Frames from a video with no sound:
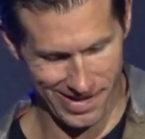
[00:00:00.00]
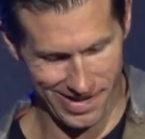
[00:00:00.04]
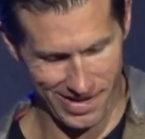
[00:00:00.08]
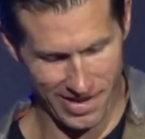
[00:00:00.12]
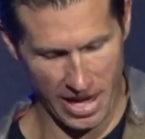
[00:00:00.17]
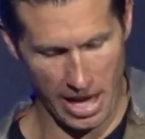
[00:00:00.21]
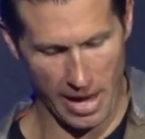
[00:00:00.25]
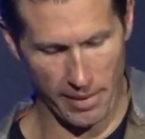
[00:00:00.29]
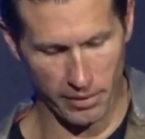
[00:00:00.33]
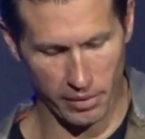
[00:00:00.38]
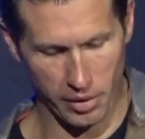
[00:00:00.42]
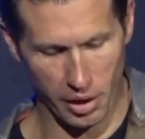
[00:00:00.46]

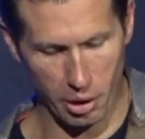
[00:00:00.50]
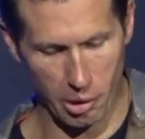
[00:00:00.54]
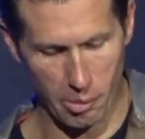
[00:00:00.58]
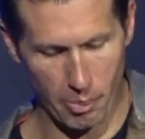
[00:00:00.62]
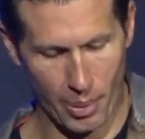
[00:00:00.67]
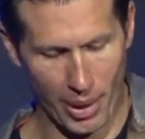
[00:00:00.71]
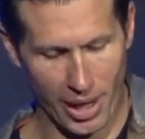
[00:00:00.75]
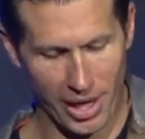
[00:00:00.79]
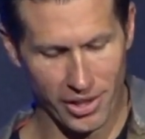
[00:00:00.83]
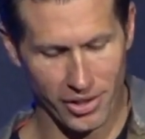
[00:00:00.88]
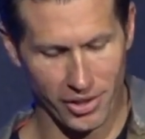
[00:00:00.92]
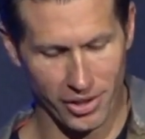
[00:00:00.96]
They have little
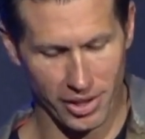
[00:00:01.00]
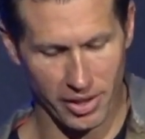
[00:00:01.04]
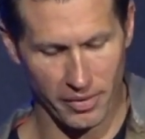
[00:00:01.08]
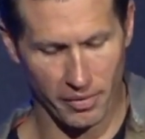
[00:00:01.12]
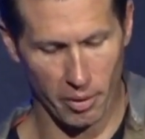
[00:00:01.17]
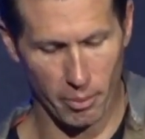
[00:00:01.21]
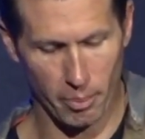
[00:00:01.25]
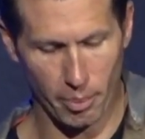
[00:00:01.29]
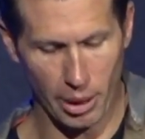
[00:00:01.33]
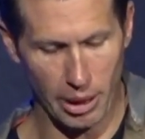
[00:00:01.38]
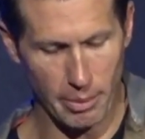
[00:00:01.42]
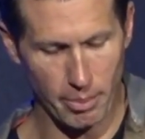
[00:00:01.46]
patience
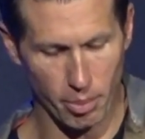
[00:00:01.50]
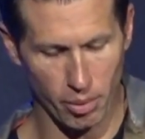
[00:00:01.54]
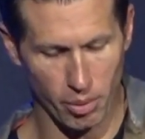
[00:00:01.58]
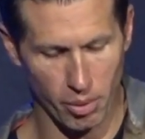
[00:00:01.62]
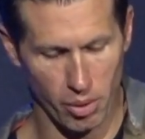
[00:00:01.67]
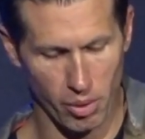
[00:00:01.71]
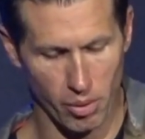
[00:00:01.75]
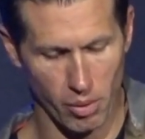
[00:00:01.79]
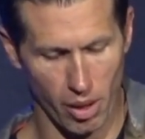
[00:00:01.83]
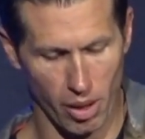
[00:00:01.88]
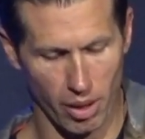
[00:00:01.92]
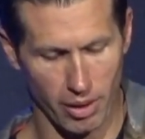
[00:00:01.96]
for people
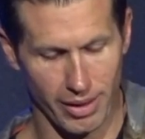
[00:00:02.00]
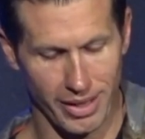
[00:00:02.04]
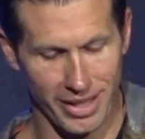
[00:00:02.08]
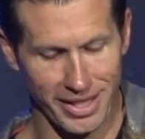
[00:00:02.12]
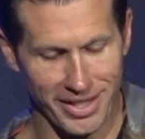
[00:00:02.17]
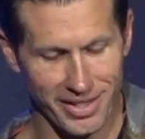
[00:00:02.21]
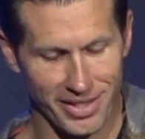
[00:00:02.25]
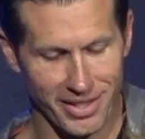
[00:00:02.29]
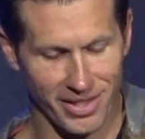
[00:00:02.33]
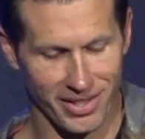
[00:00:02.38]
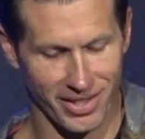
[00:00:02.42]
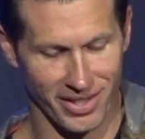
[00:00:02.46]
who are
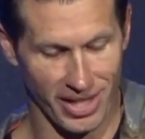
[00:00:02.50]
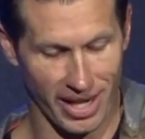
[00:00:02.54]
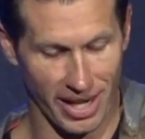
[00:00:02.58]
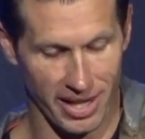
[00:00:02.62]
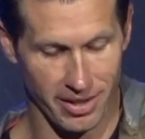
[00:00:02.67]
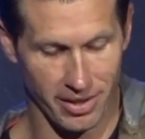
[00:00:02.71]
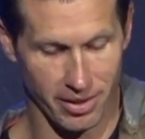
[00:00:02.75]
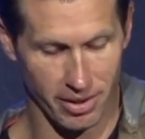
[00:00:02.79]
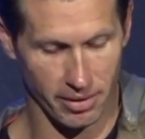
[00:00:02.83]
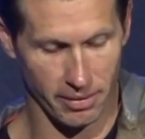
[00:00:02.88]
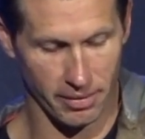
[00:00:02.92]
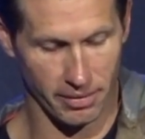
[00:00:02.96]

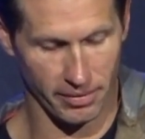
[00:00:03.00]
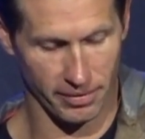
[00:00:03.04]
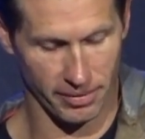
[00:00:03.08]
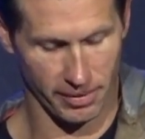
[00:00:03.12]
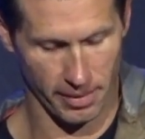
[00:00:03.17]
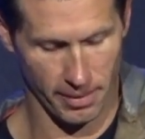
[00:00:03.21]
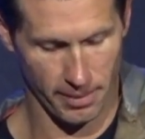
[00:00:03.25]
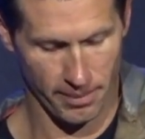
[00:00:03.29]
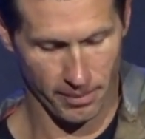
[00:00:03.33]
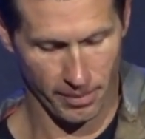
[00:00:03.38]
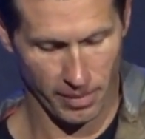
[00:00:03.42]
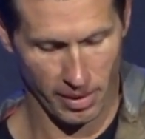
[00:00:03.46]
indecisive
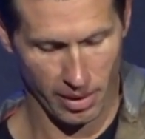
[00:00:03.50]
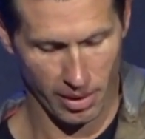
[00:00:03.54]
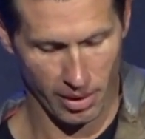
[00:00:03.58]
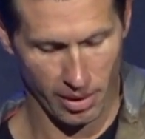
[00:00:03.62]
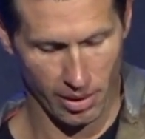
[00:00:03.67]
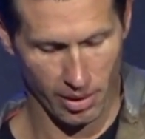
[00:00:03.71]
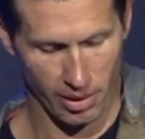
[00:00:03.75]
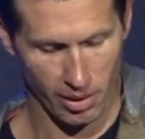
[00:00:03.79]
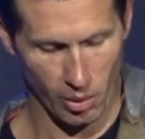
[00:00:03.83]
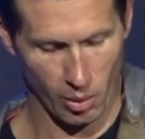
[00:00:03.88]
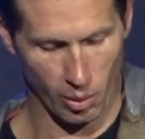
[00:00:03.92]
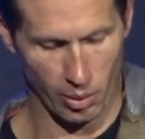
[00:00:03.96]

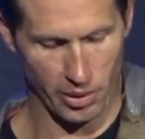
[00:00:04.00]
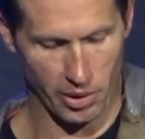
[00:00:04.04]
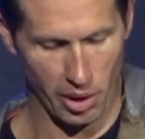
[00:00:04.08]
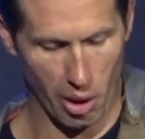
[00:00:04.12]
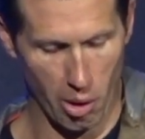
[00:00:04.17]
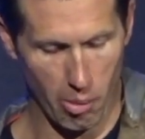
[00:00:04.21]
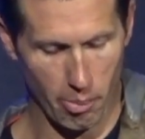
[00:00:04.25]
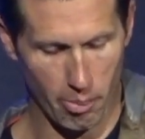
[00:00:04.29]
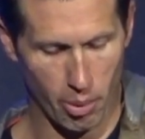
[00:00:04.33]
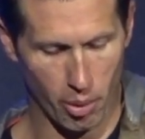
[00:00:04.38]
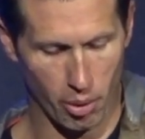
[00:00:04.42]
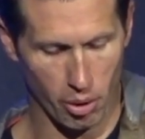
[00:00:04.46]
or
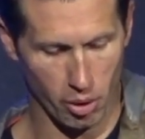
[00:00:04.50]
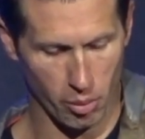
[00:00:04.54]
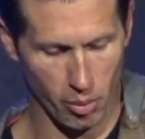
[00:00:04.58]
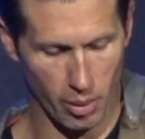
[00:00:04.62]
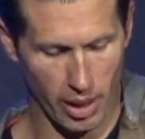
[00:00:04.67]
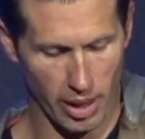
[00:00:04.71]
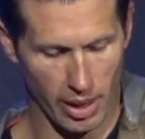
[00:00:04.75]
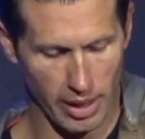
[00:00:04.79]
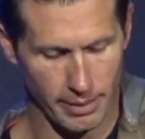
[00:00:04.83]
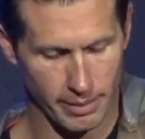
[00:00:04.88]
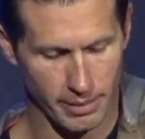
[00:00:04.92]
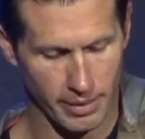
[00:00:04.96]
don't pull their
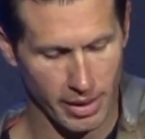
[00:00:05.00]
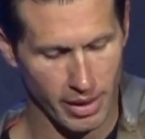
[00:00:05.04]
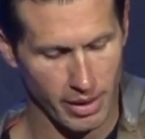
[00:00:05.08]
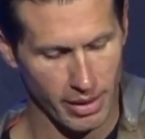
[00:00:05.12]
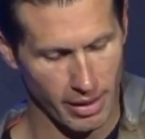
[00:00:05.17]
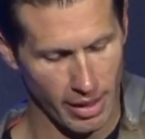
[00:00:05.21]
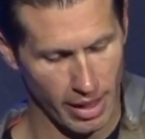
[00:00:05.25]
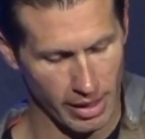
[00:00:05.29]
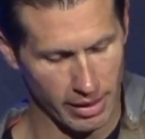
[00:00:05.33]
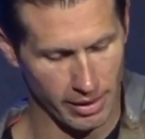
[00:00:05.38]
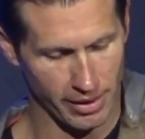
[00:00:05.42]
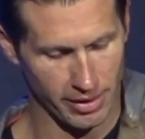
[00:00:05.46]
weight.
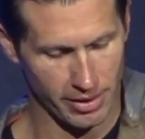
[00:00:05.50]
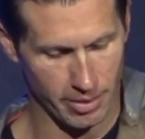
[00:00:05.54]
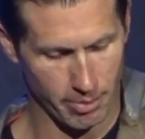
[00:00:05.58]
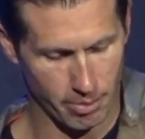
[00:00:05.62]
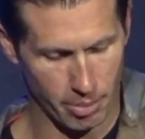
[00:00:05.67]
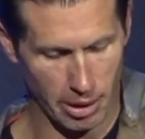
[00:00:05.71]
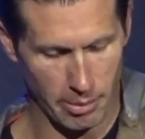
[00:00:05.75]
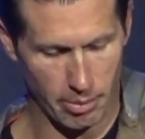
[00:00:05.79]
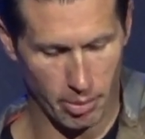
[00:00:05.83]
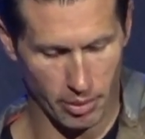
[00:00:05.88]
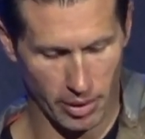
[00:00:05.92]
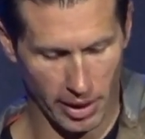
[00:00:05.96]
And listen,
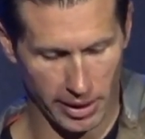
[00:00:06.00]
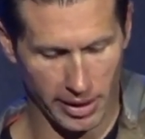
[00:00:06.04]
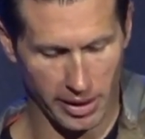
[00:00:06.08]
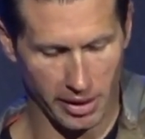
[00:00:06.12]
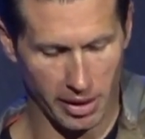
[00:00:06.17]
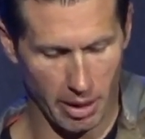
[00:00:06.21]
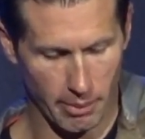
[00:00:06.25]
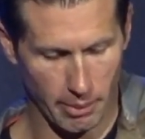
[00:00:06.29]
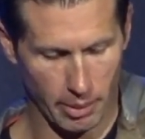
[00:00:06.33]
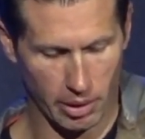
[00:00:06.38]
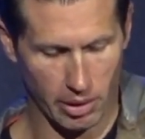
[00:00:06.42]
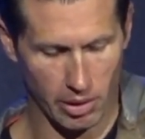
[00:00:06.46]
people, they can
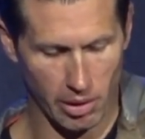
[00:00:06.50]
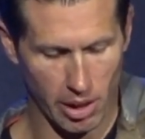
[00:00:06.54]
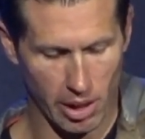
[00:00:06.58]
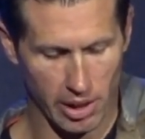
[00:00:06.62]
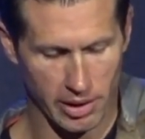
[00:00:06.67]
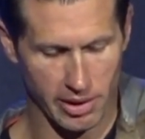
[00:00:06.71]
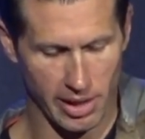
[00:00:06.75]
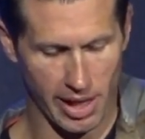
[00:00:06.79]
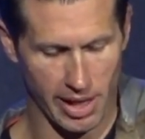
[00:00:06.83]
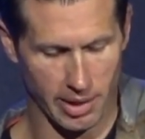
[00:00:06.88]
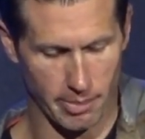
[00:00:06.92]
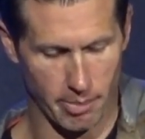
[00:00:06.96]
come
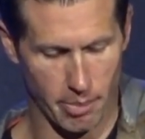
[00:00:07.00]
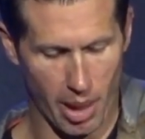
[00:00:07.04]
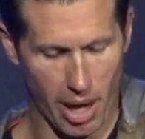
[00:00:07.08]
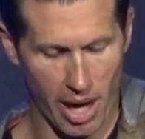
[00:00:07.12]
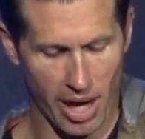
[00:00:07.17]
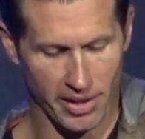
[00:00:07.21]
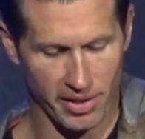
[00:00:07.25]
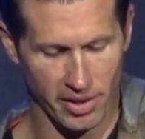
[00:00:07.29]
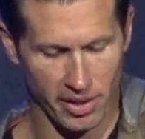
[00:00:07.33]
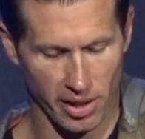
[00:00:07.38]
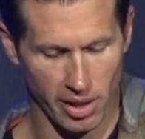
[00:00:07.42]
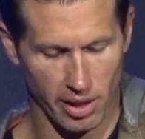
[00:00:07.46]
across as
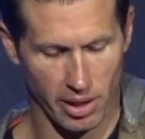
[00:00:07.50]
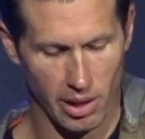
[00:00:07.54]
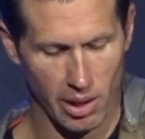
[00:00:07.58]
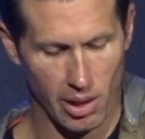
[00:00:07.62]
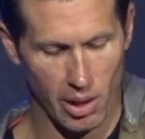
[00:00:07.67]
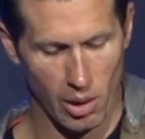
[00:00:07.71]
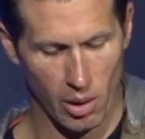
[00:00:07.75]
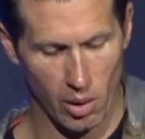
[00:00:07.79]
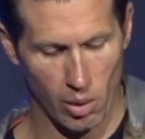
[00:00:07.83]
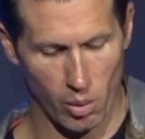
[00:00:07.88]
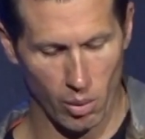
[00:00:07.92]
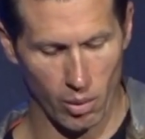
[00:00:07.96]
bossy
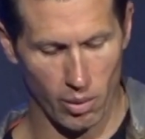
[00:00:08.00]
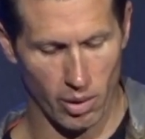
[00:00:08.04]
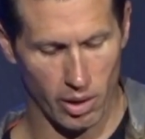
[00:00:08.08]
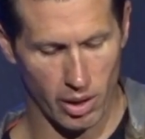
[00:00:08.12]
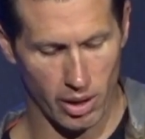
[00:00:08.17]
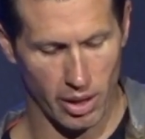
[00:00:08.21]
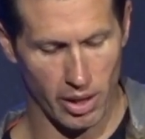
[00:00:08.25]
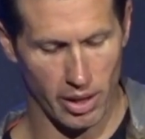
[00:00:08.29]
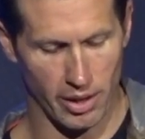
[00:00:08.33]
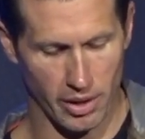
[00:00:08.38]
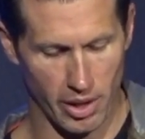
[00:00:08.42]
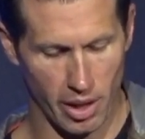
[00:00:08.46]

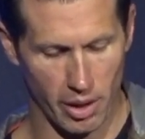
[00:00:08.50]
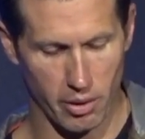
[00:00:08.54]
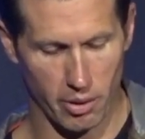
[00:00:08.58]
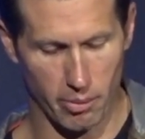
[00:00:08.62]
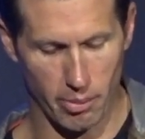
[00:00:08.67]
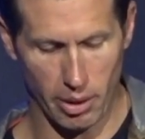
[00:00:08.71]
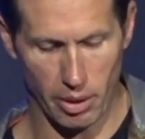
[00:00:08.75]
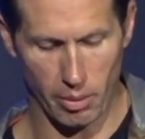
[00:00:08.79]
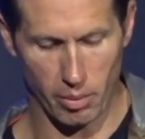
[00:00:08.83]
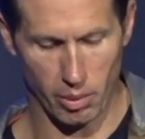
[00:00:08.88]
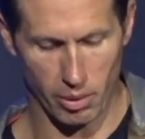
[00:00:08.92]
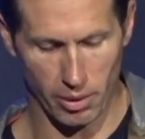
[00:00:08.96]
or another
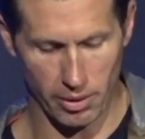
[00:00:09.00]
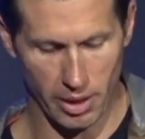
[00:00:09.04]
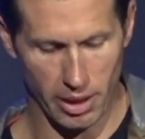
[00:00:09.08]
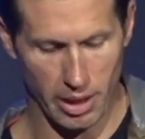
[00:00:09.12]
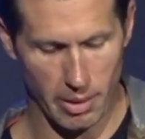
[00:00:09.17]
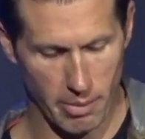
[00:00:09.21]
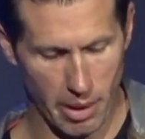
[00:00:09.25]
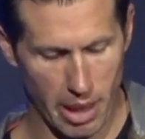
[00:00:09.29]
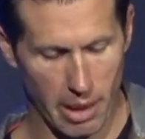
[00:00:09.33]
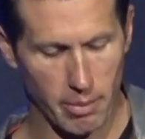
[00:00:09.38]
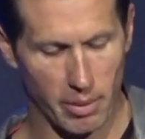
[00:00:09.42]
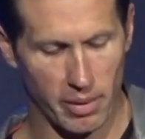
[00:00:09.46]
B word that
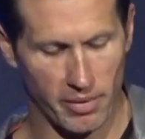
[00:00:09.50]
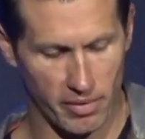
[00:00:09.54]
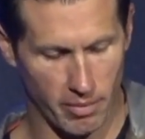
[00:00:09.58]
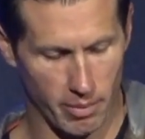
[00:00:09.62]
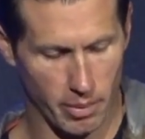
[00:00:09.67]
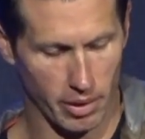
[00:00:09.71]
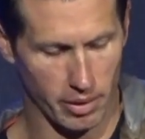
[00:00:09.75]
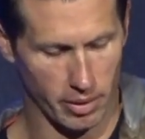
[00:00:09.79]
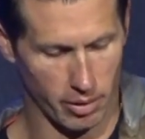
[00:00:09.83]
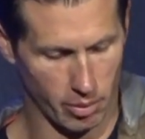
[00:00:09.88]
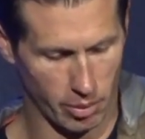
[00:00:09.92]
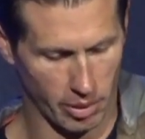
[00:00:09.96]
you might be
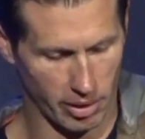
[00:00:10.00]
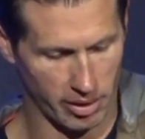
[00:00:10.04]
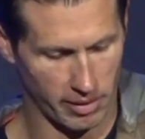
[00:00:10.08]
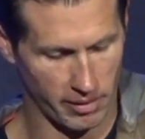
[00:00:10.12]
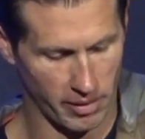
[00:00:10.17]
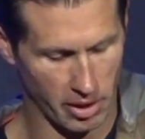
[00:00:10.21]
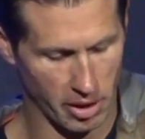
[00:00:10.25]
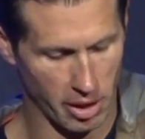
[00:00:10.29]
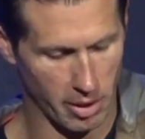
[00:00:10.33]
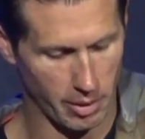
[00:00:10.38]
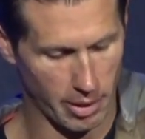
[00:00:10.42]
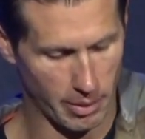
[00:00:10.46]
familiar with,
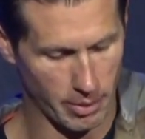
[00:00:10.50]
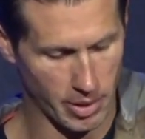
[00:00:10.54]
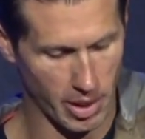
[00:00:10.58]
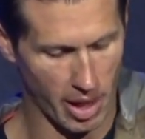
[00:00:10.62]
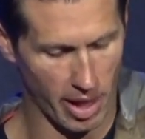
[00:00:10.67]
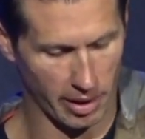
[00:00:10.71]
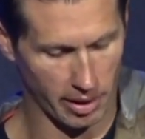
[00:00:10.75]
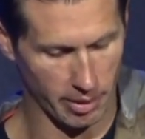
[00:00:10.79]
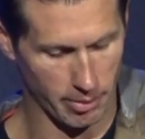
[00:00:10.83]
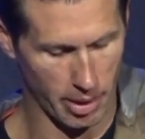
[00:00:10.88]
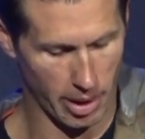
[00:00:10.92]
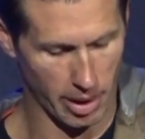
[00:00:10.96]
if you know what I'm
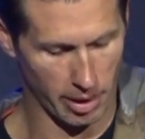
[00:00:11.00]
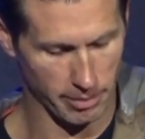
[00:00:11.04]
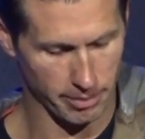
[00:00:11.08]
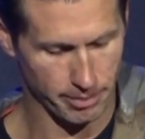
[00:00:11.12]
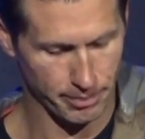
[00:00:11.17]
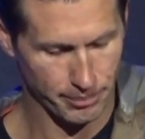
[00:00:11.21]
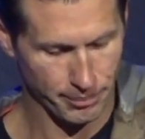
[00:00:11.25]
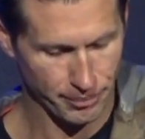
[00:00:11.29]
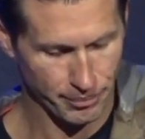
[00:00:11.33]
talking about.